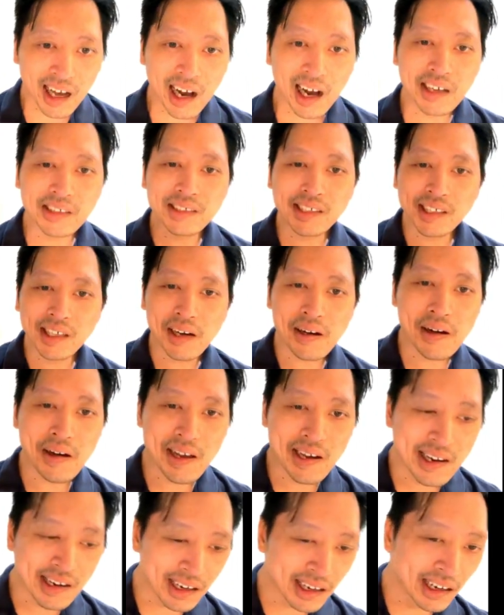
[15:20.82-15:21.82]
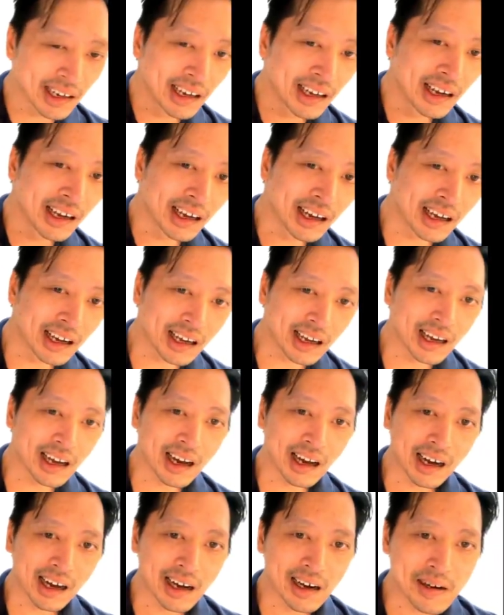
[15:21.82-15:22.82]
How's it going?
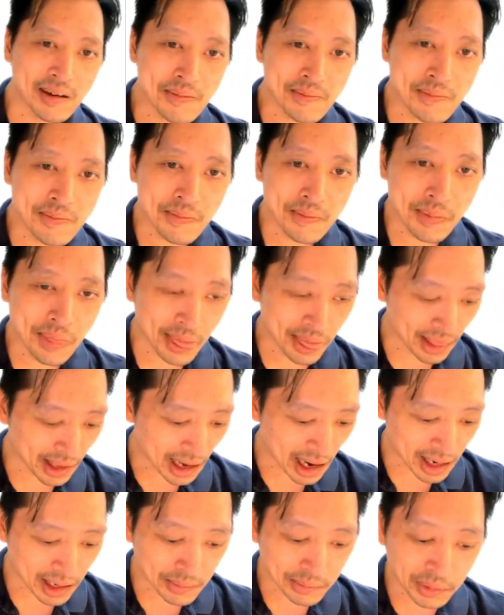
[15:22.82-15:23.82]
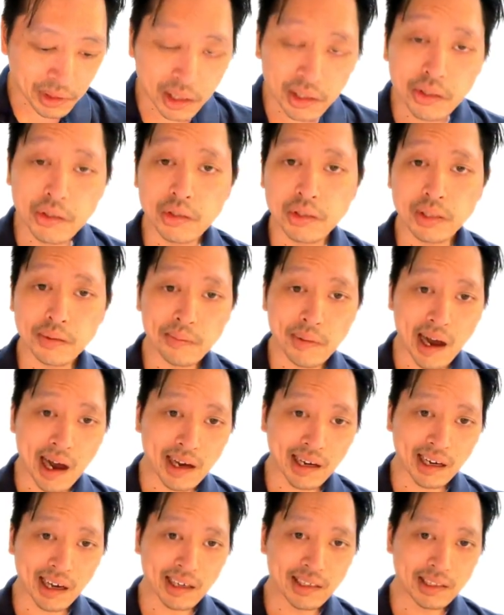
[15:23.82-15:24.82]
Um, and I'm gonna do some
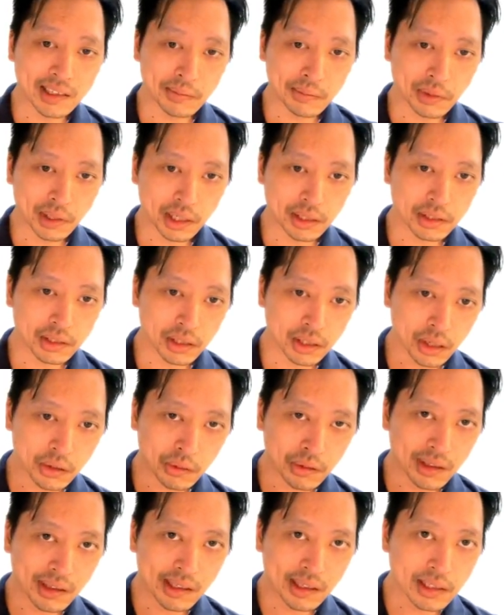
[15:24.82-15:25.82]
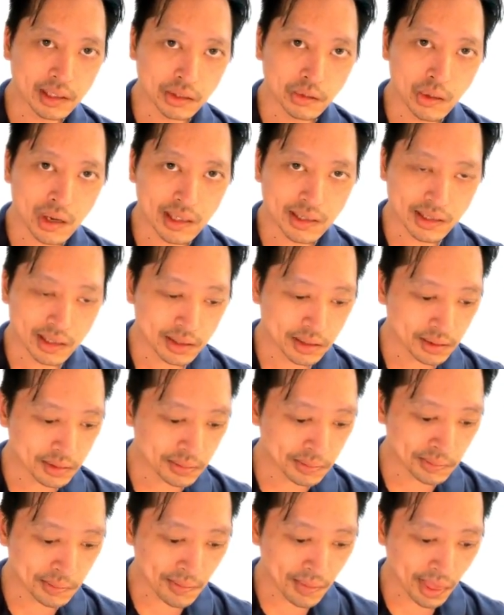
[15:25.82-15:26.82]
highlighting because you know in these questions,
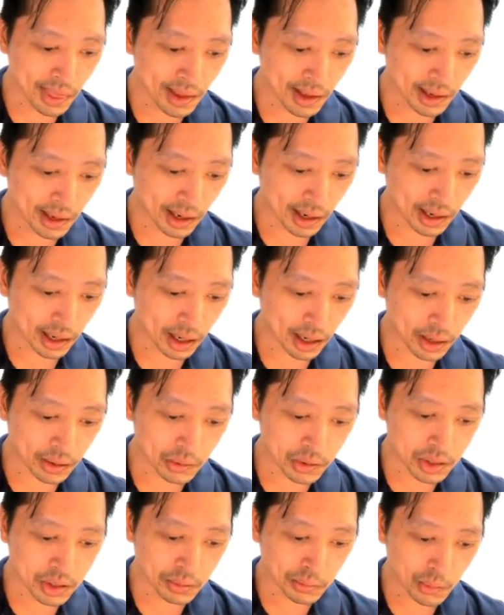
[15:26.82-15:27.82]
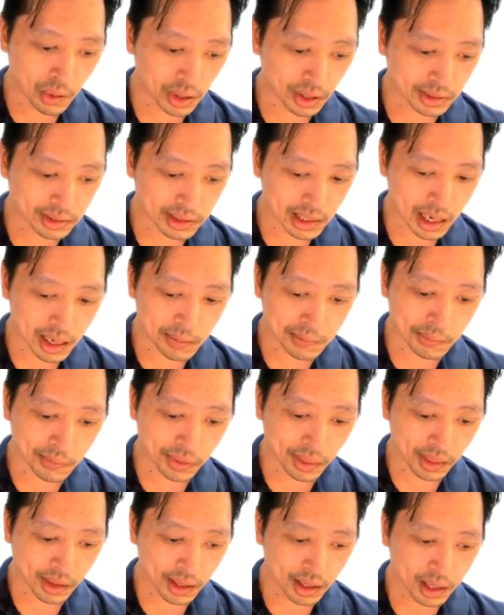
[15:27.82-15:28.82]
uh, in your board exam,
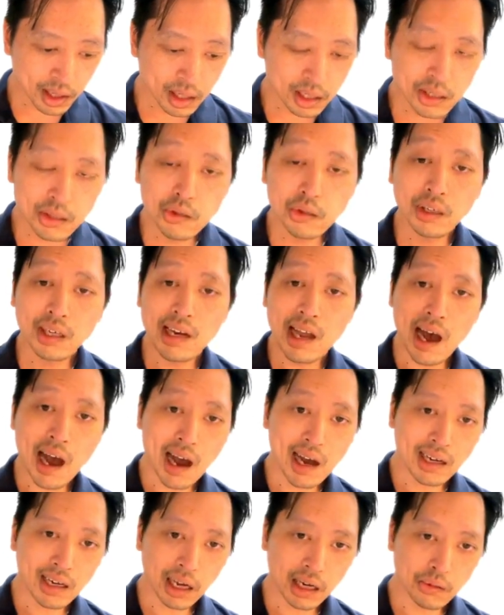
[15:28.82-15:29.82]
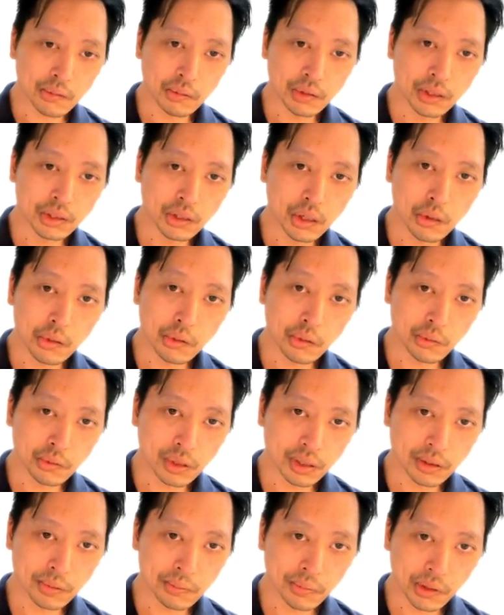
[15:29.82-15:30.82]
you can highlight when you go through
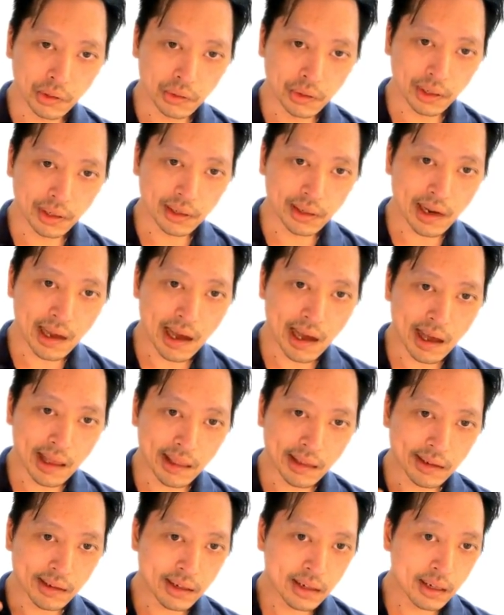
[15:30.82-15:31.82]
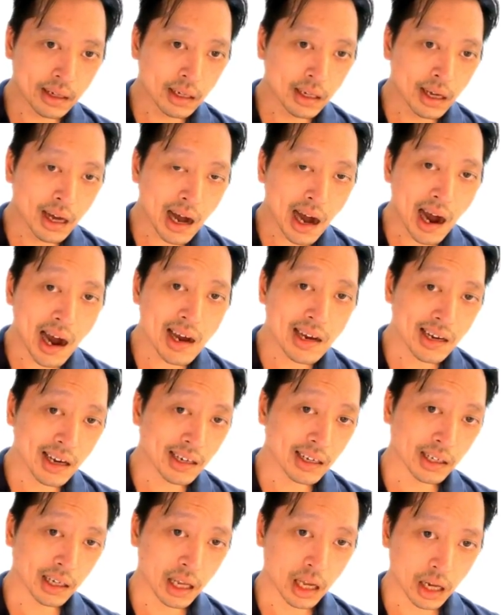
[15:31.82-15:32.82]
the computer and
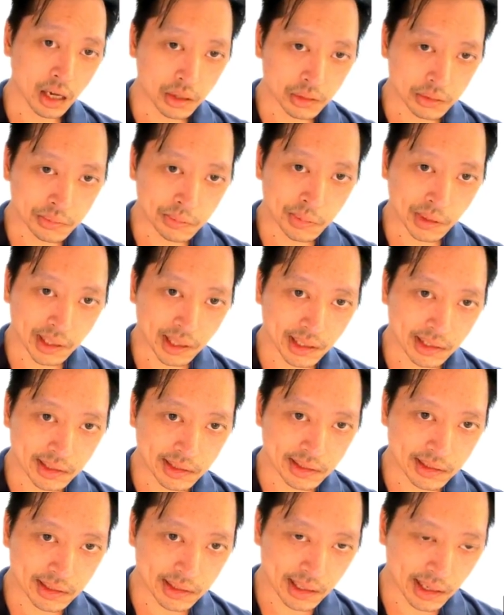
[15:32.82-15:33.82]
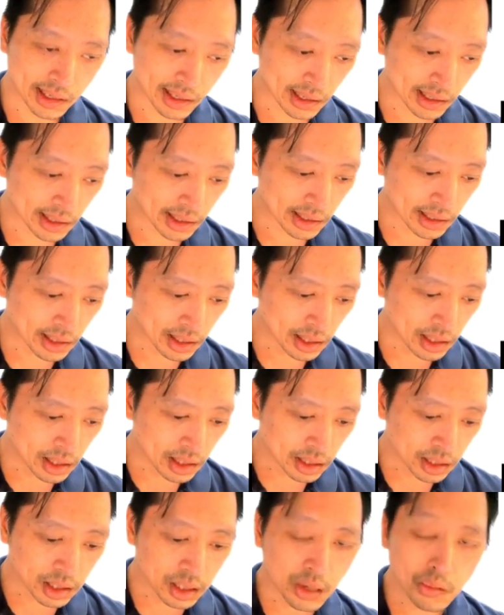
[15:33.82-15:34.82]
highlighting helps because uh,
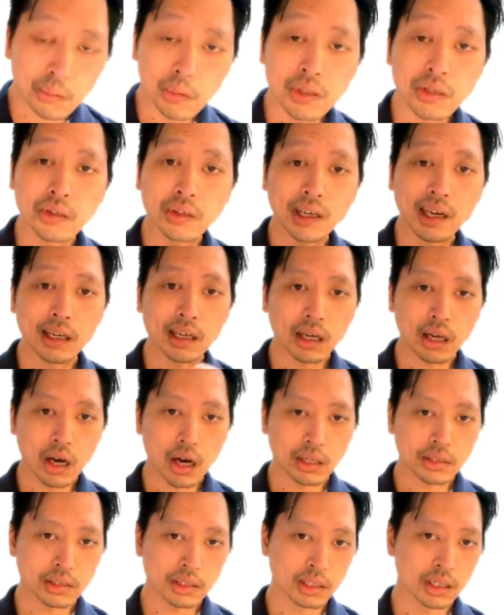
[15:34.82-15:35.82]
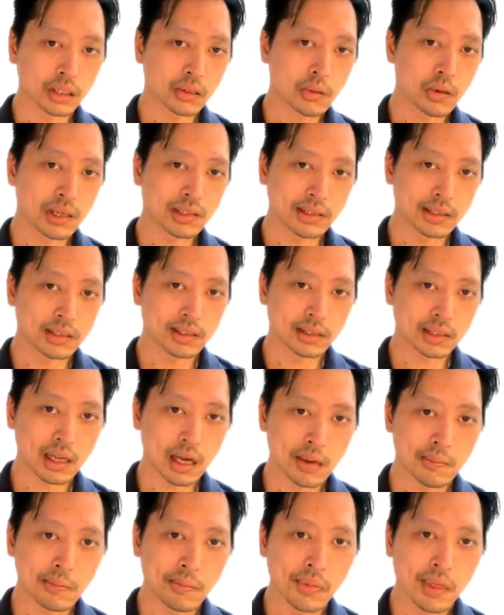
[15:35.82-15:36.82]
you know when you get lost in the question
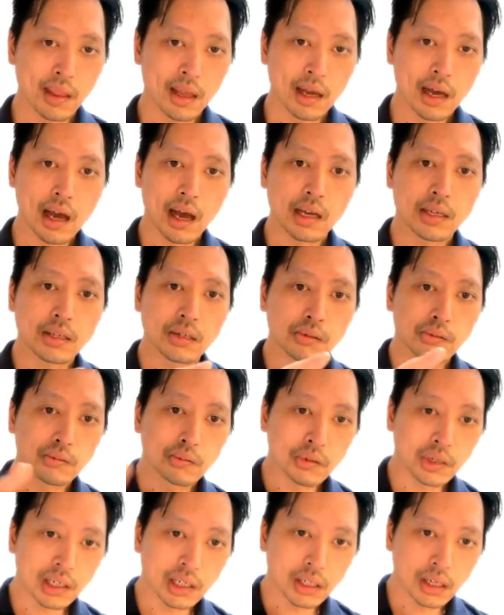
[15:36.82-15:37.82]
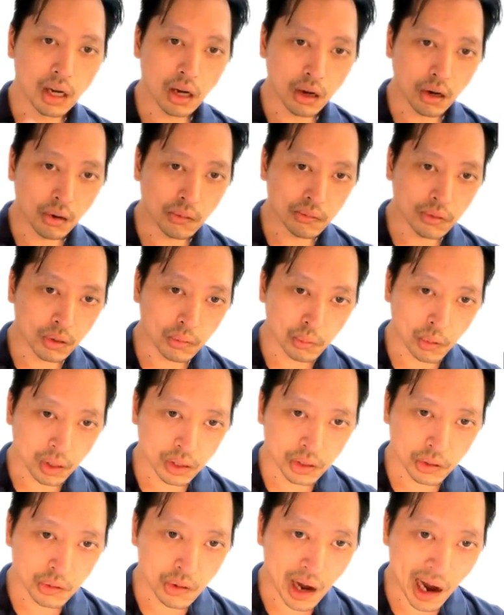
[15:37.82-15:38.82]
stem and you read over what
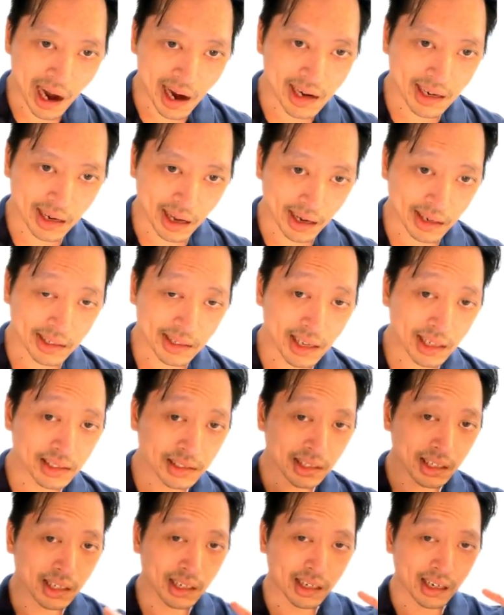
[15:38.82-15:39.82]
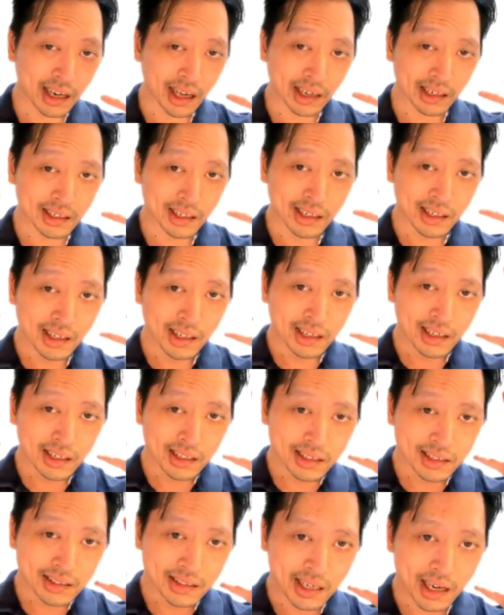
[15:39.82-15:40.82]
you highlight, that's gonna like
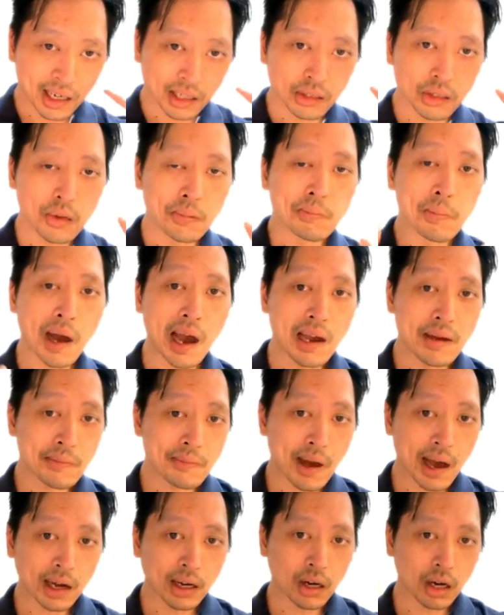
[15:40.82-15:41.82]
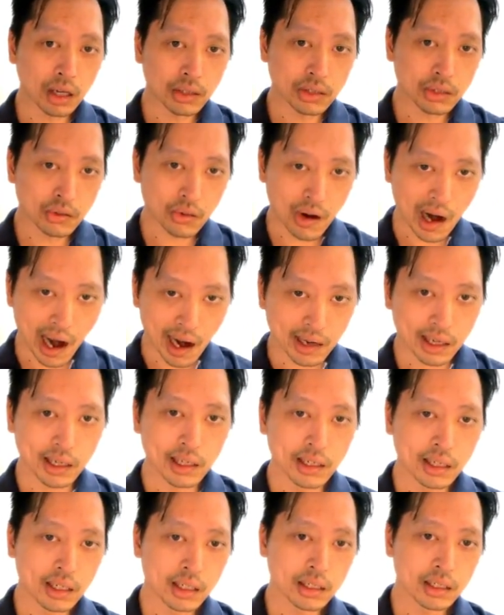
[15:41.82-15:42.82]
take your mind back on track,
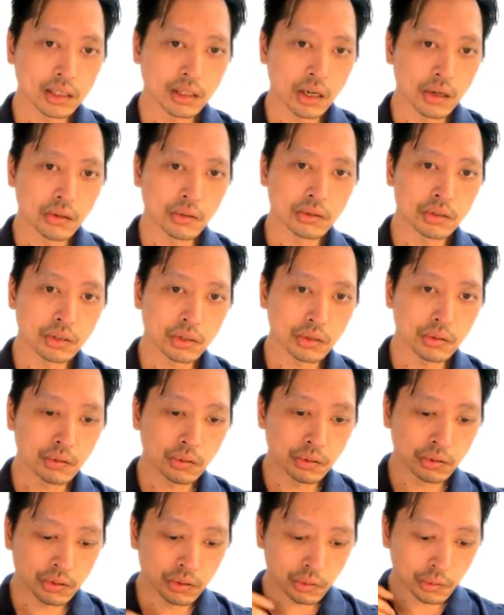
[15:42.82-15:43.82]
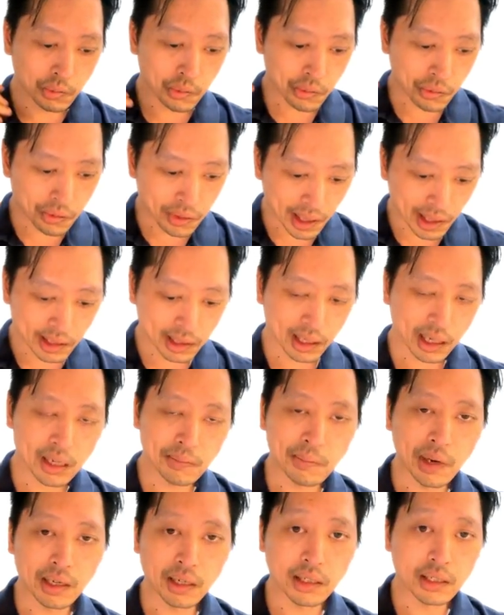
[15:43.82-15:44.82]
you know, to to thinking
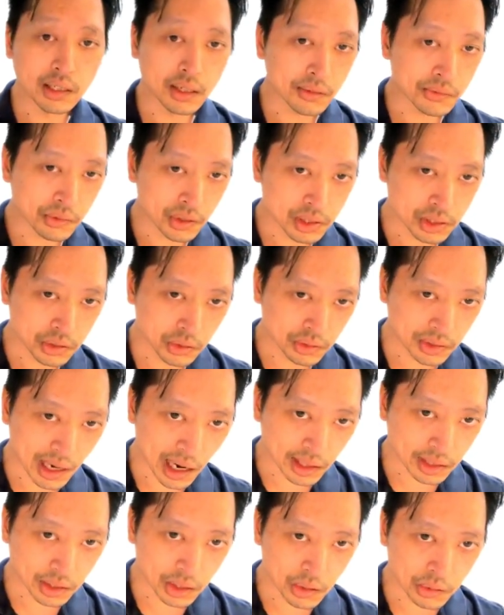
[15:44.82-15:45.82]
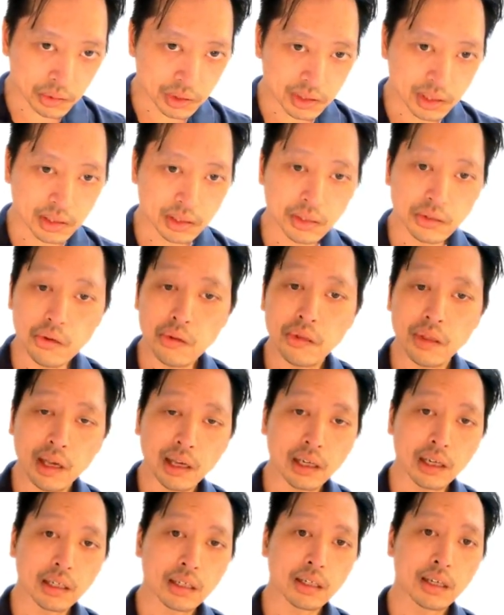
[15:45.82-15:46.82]
about the differential diagnosis and
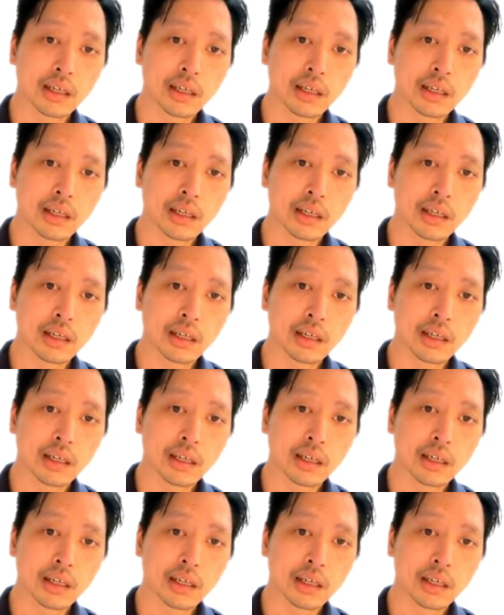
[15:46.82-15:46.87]
think